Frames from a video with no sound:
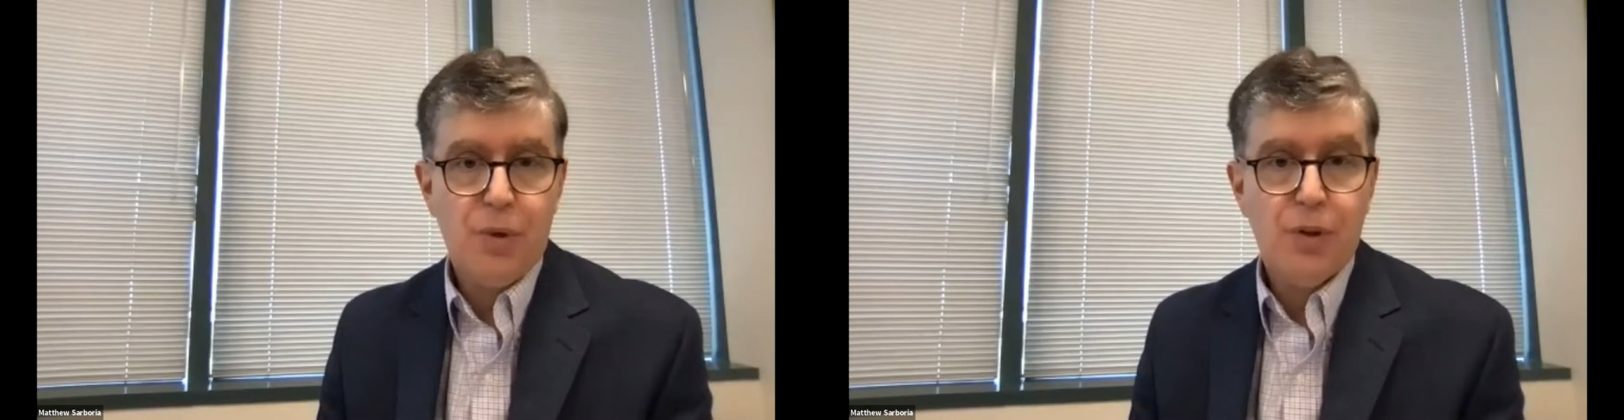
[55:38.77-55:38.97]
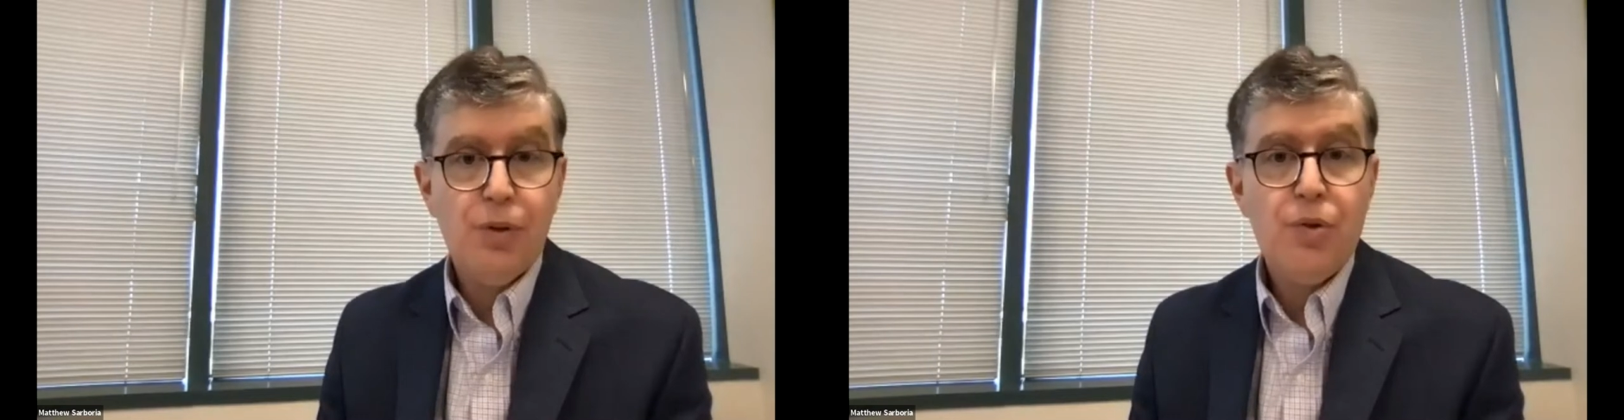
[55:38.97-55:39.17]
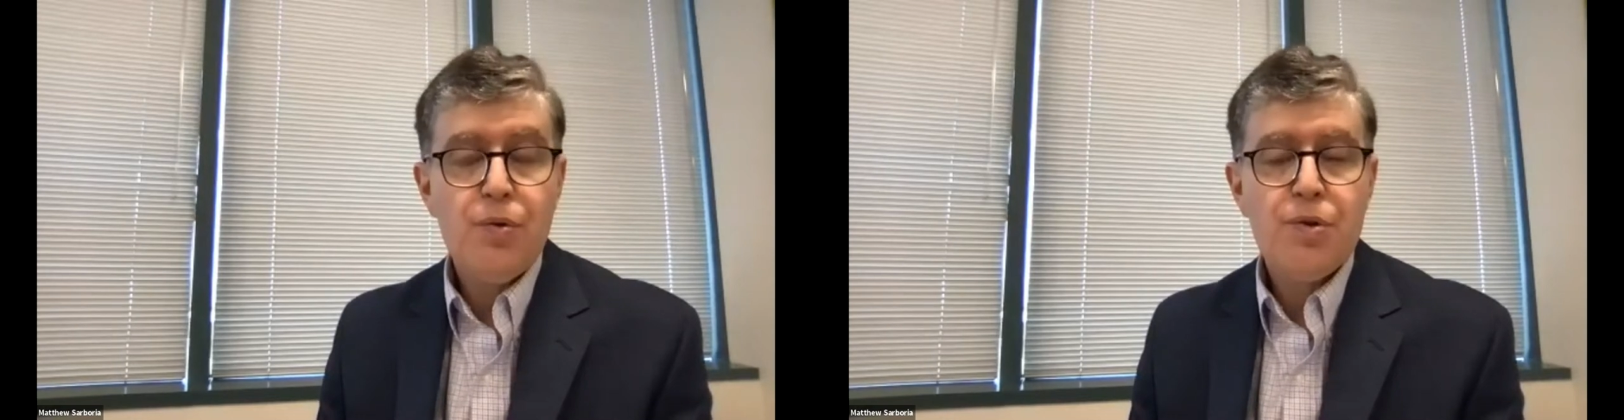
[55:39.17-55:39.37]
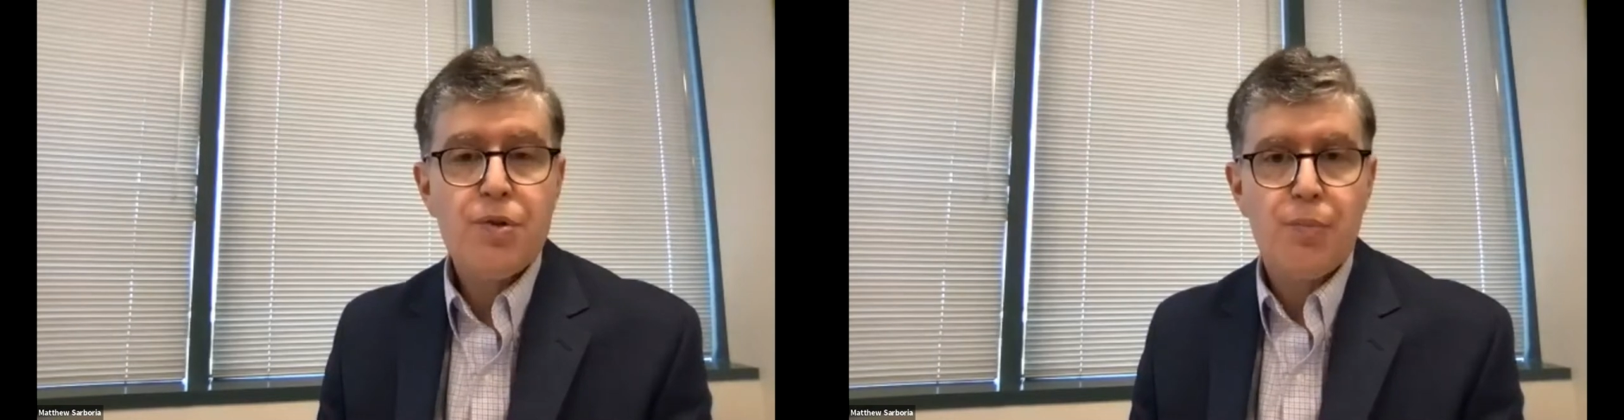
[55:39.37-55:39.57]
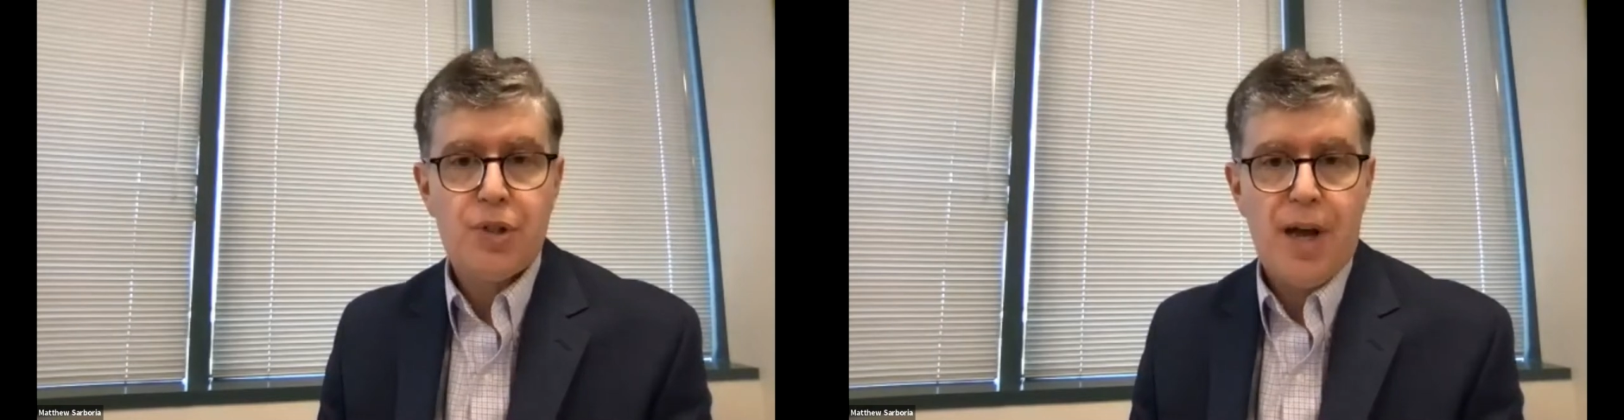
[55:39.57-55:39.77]
would
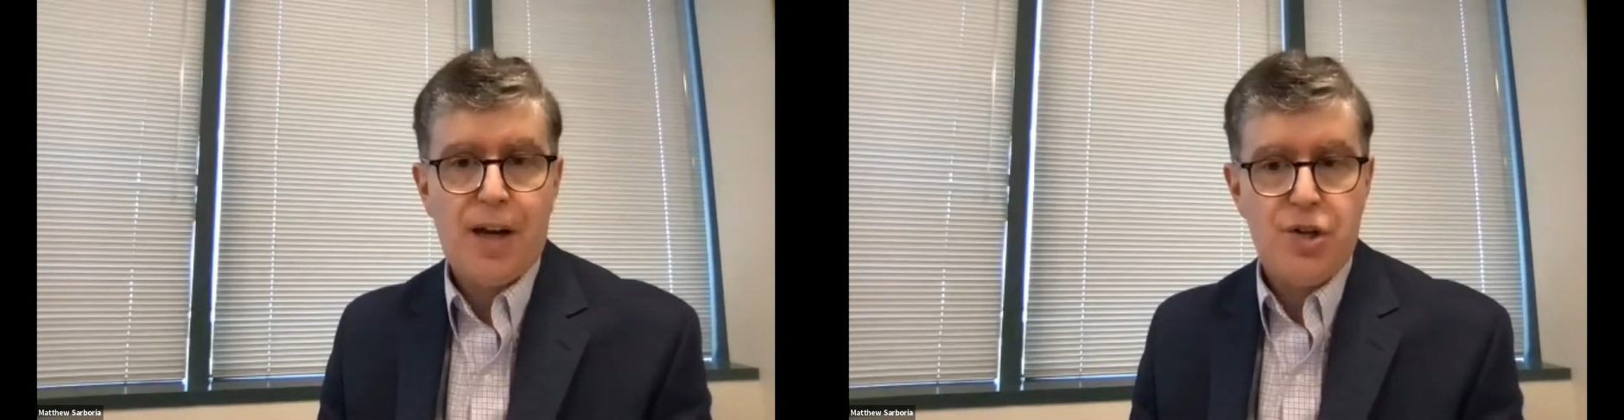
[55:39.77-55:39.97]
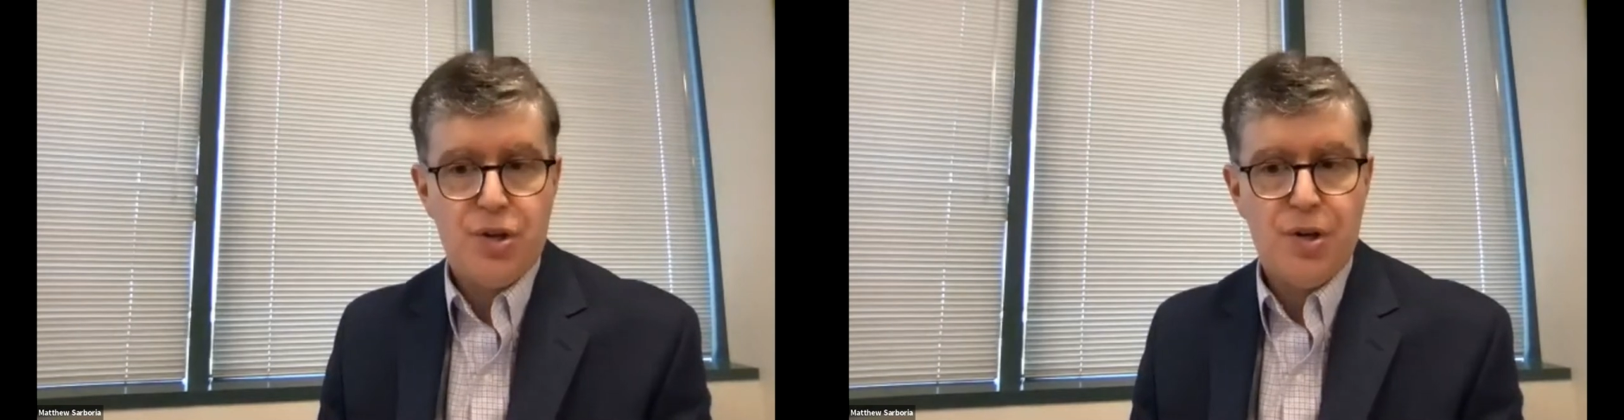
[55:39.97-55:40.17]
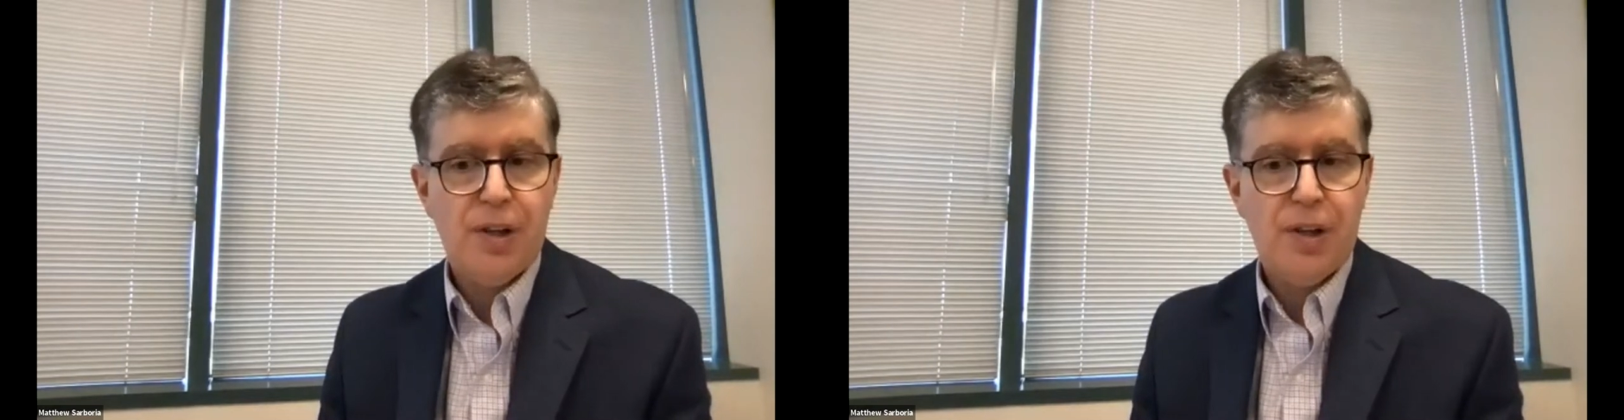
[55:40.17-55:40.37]
lose protection